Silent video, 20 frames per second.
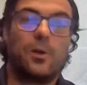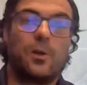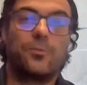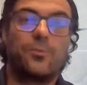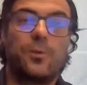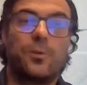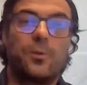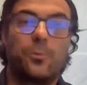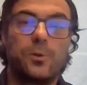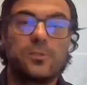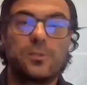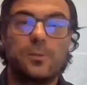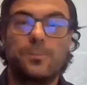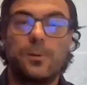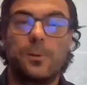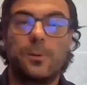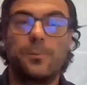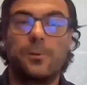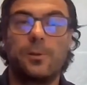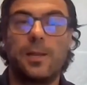of the Western
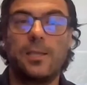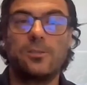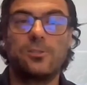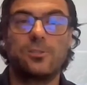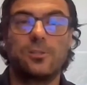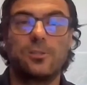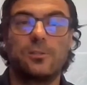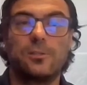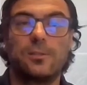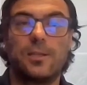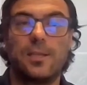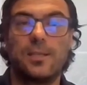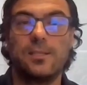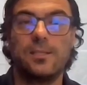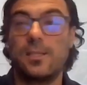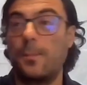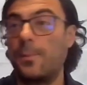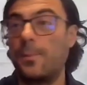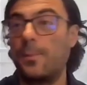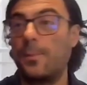population, in
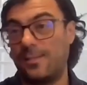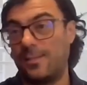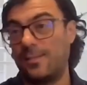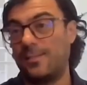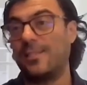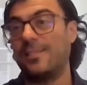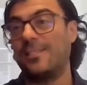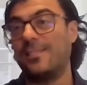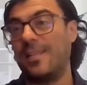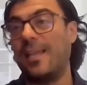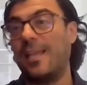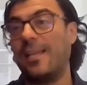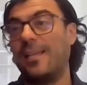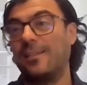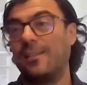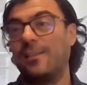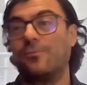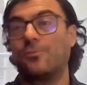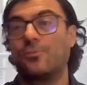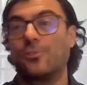some cases, is negative.